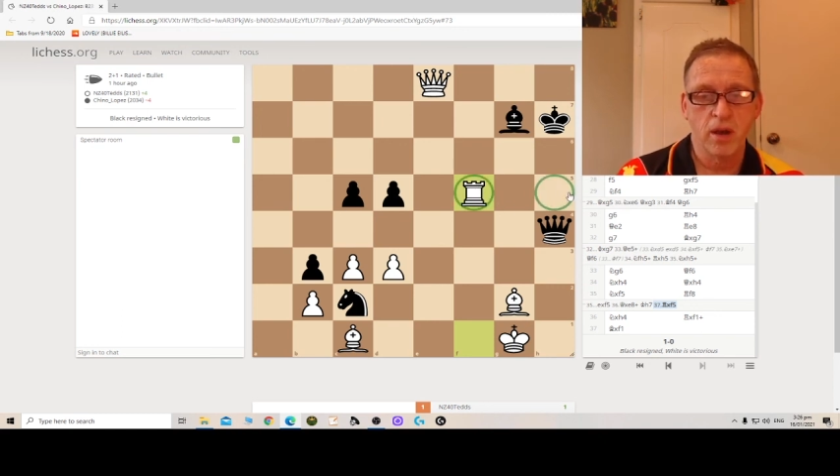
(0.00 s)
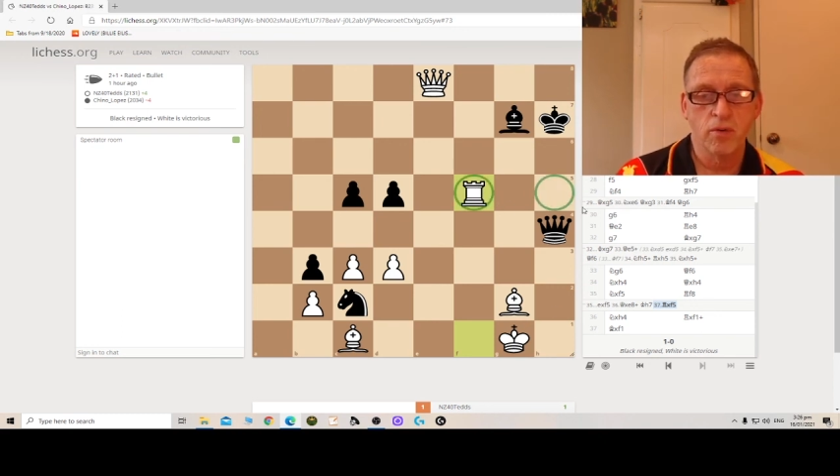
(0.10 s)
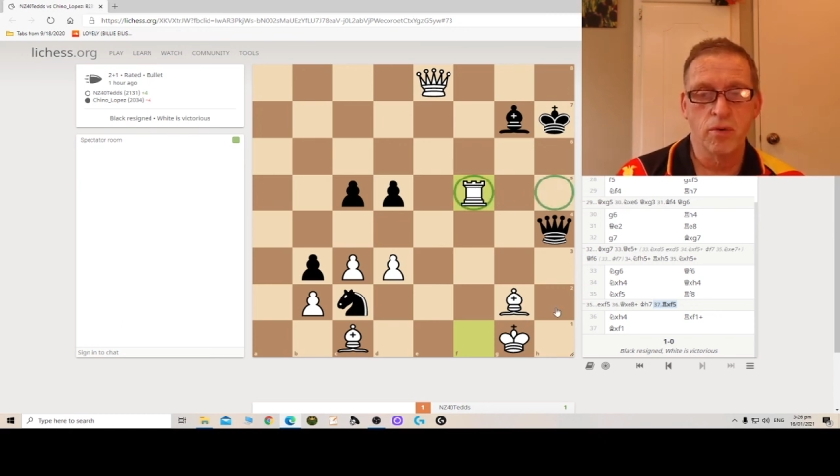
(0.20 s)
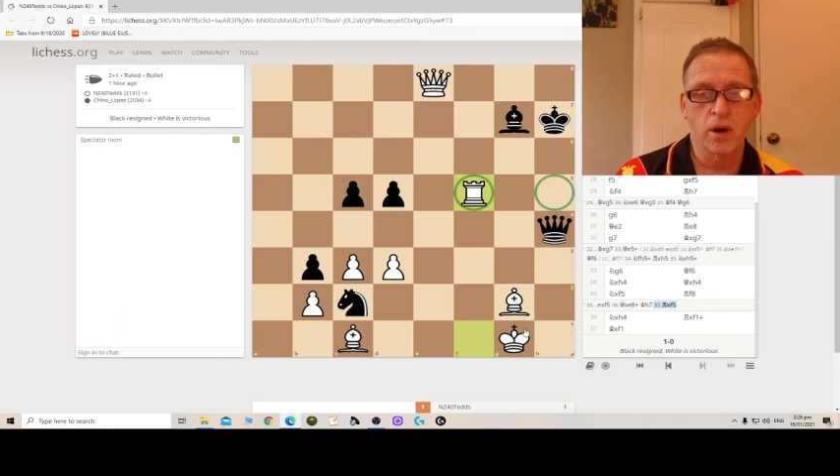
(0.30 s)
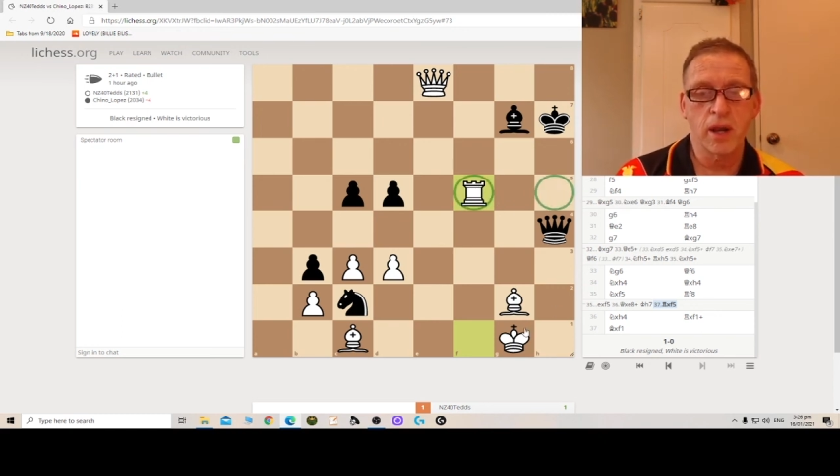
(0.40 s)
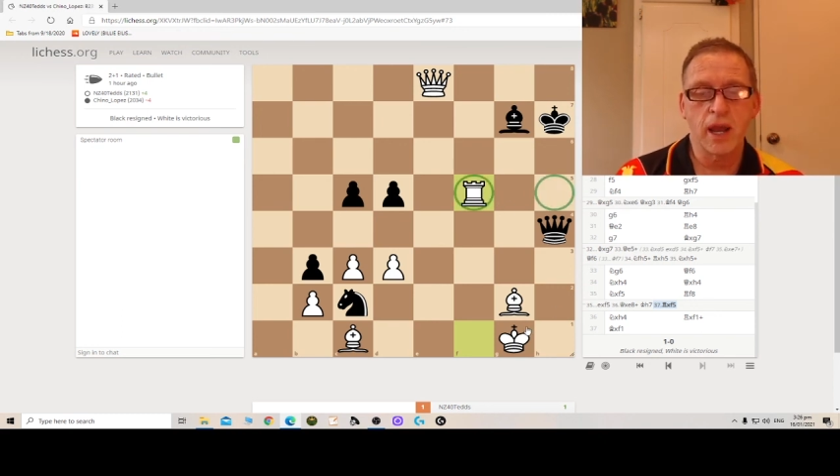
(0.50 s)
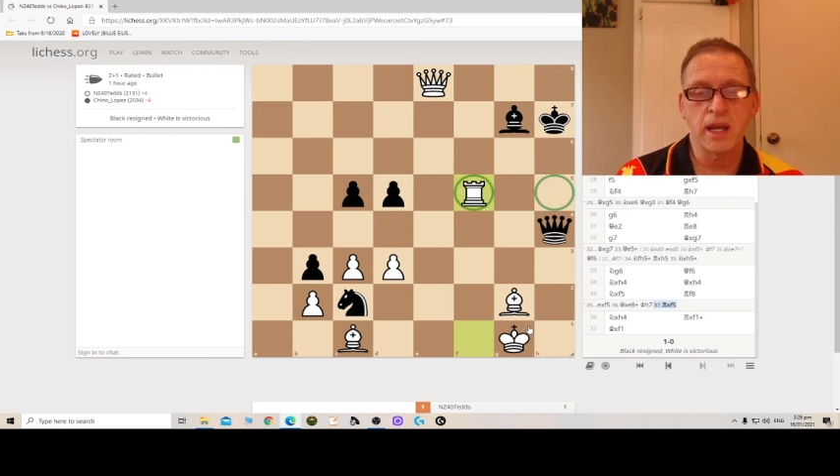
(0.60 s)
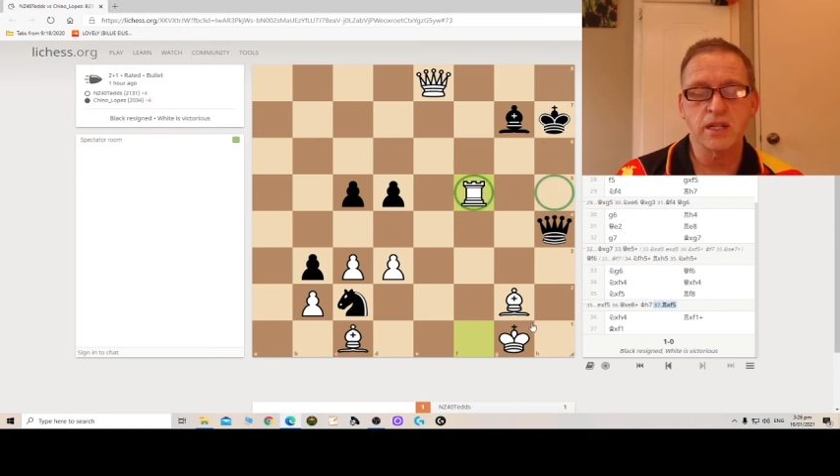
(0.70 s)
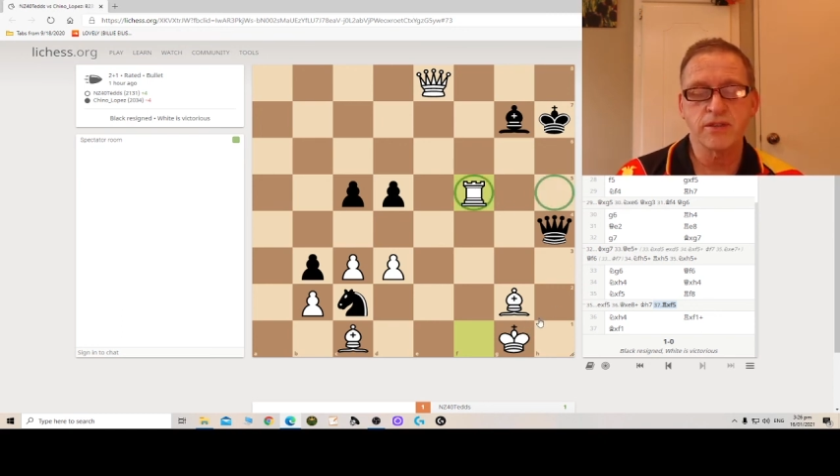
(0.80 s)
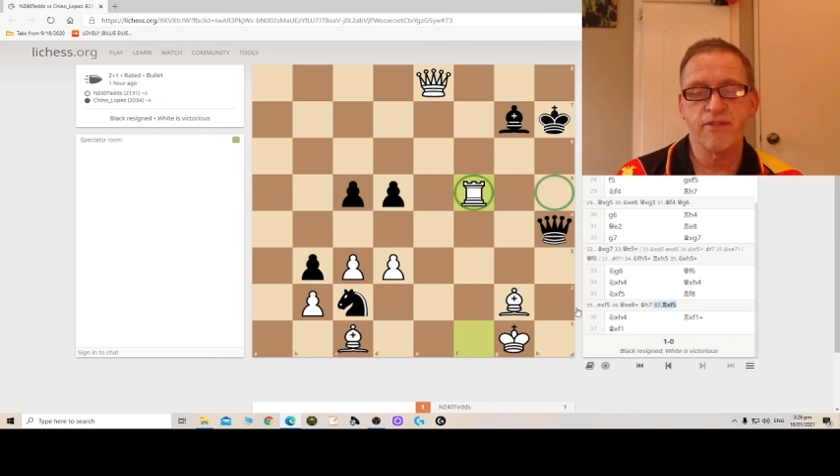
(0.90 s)
rook
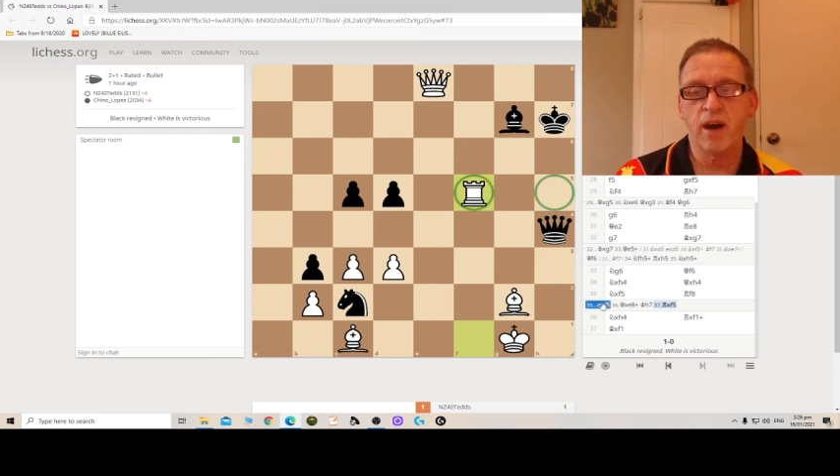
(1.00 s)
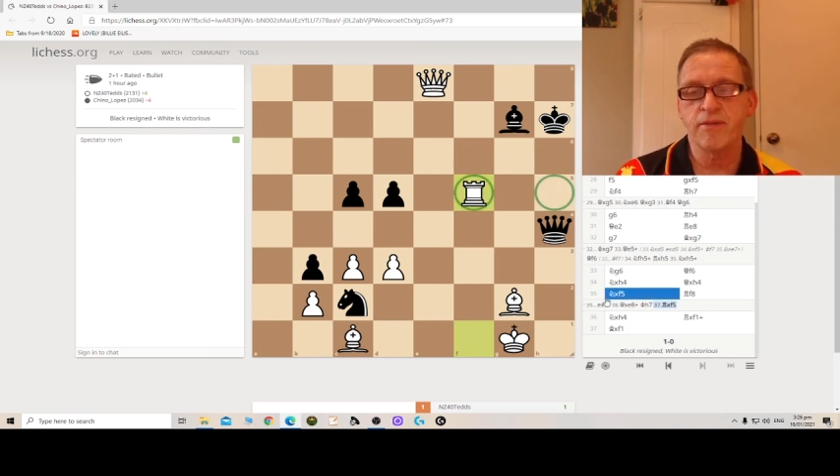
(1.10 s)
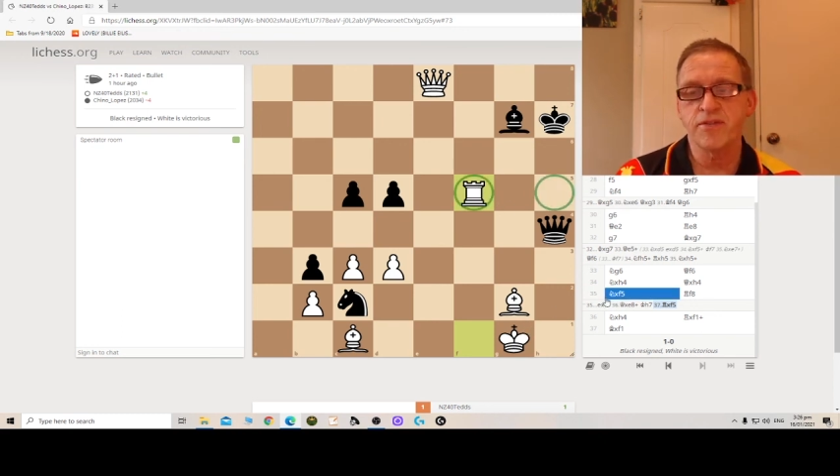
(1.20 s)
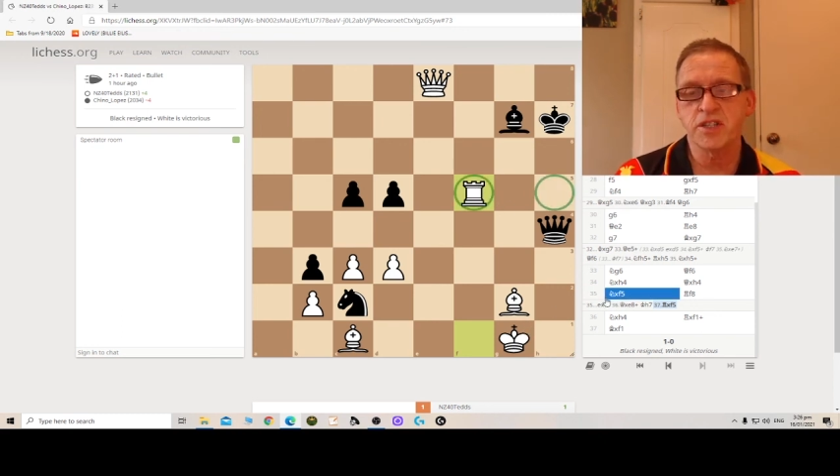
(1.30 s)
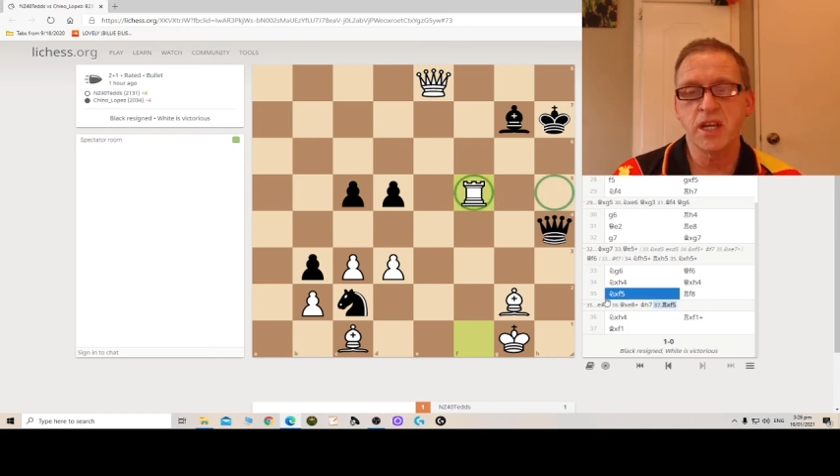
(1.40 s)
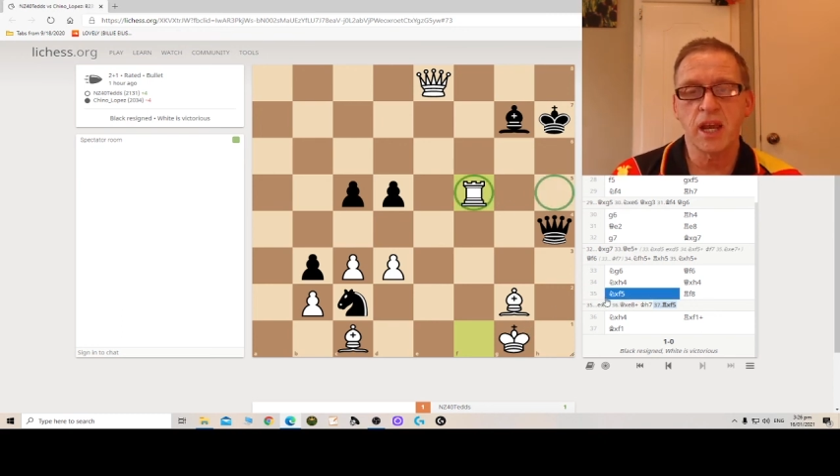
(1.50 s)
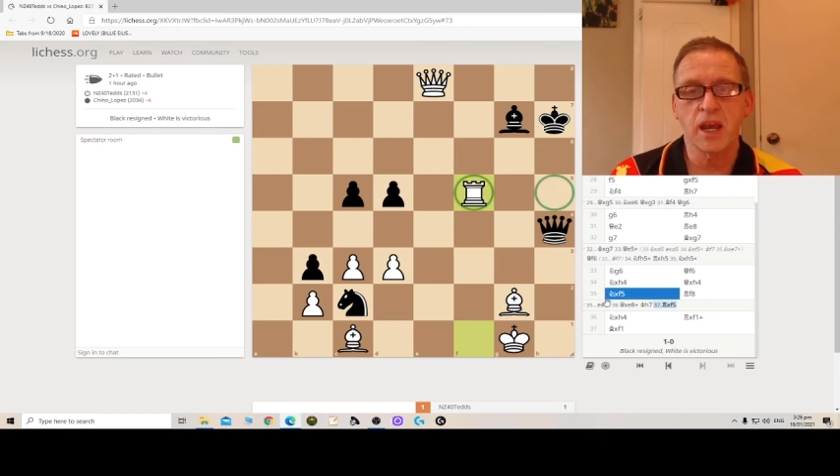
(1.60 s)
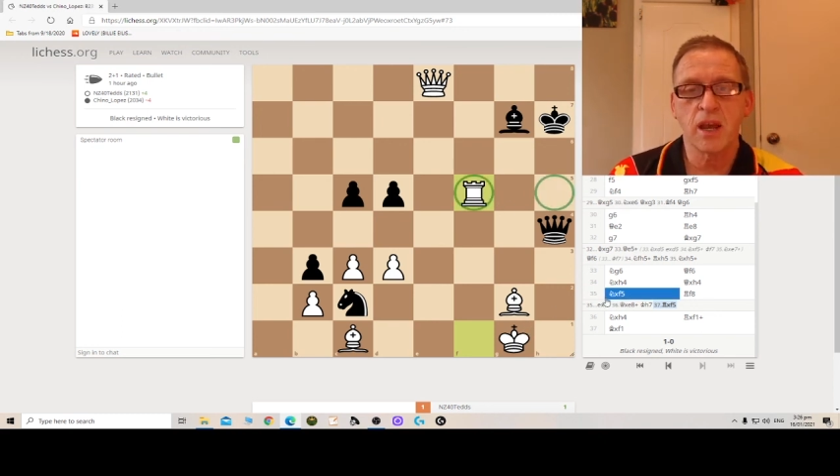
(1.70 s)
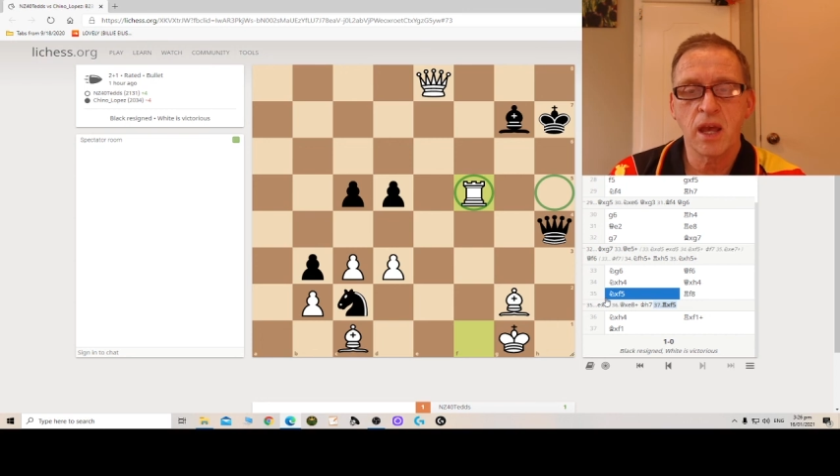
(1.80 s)
h5 check,